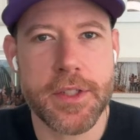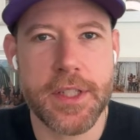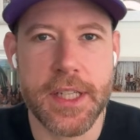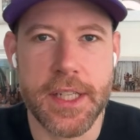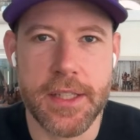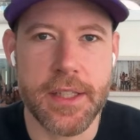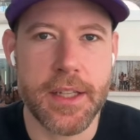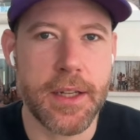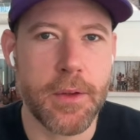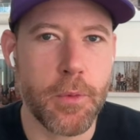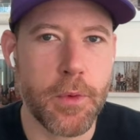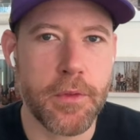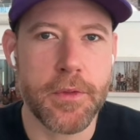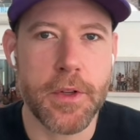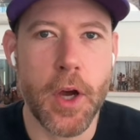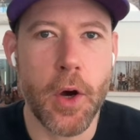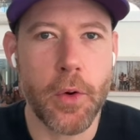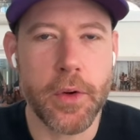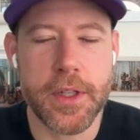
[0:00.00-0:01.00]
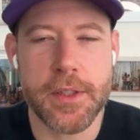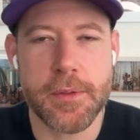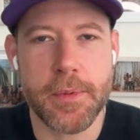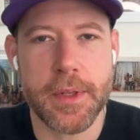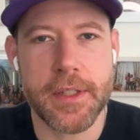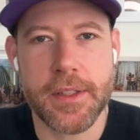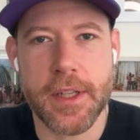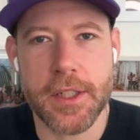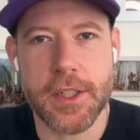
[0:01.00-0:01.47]
season, and we've known he's
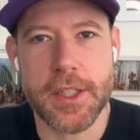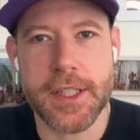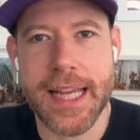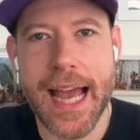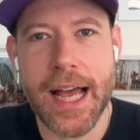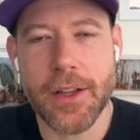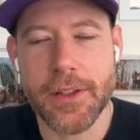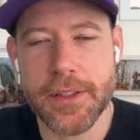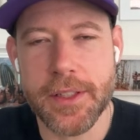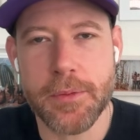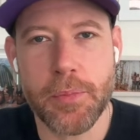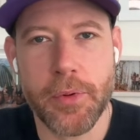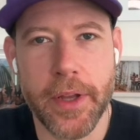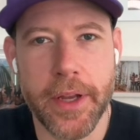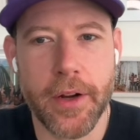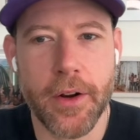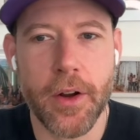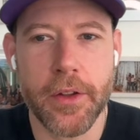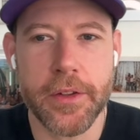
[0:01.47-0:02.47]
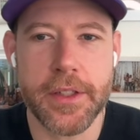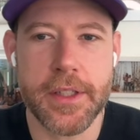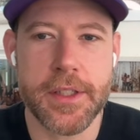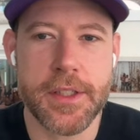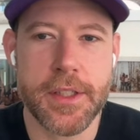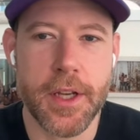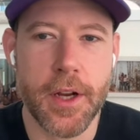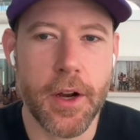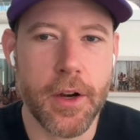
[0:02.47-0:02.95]
been such a talented player all
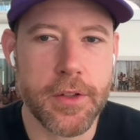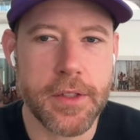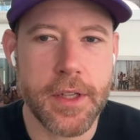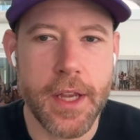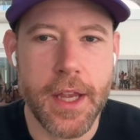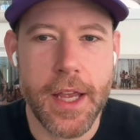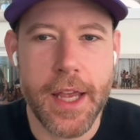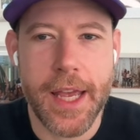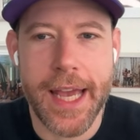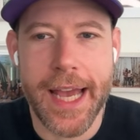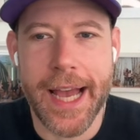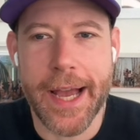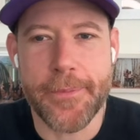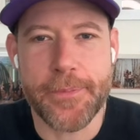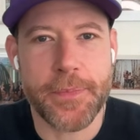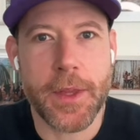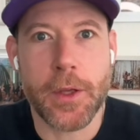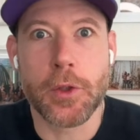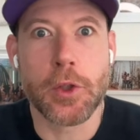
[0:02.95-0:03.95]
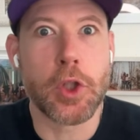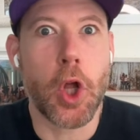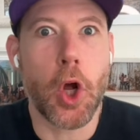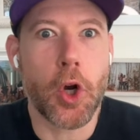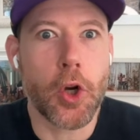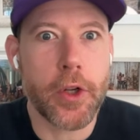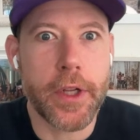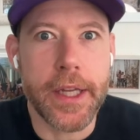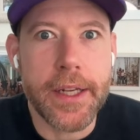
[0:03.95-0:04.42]
these years.
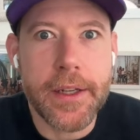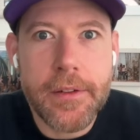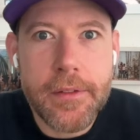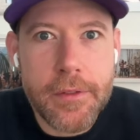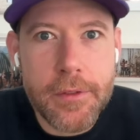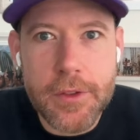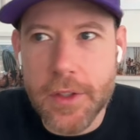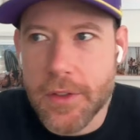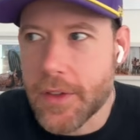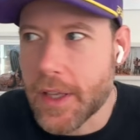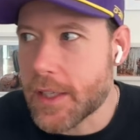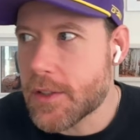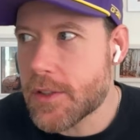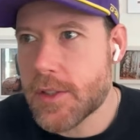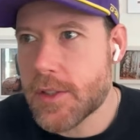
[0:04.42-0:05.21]
Larkin, just like